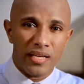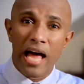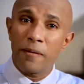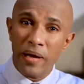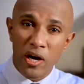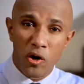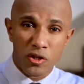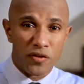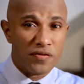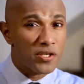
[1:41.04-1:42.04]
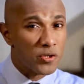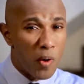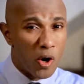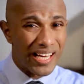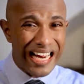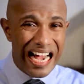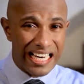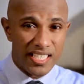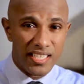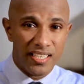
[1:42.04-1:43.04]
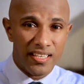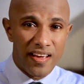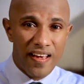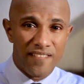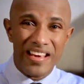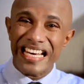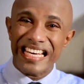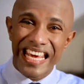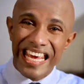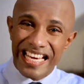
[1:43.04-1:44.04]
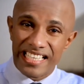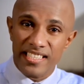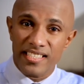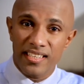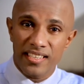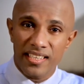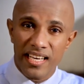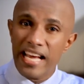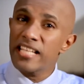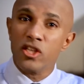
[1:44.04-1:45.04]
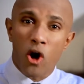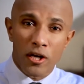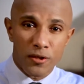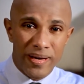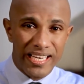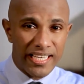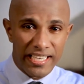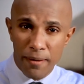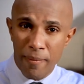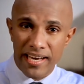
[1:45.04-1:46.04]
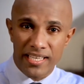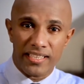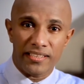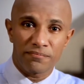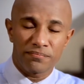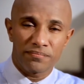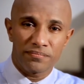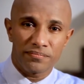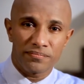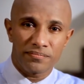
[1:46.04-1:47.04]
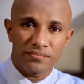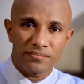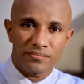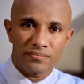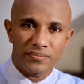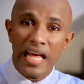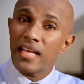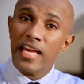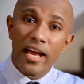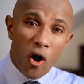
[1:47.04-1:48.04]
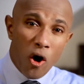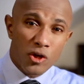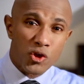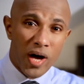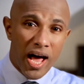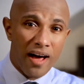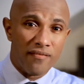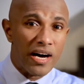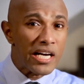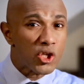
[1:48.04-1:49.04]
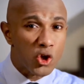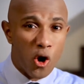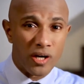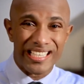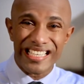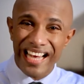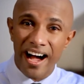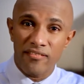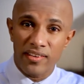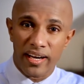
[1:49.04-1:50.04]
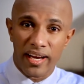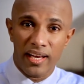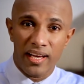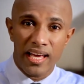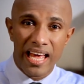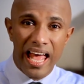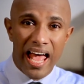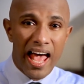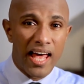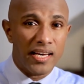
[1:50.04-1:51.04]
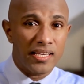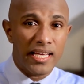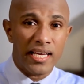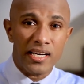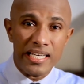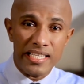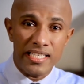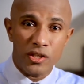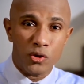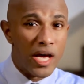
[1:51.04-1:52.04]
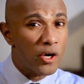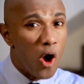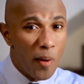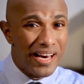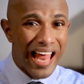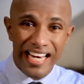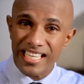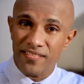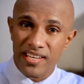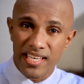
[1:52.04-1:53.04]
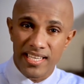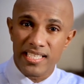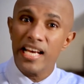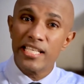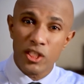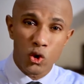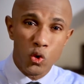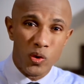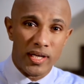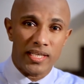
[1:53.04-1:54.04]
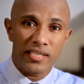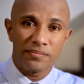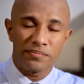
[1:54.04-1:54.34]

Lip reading: And because of the smaller cut, when it heals, it's cosmetically better. They also have a shorter recovery, and they return to their normal activities sooner.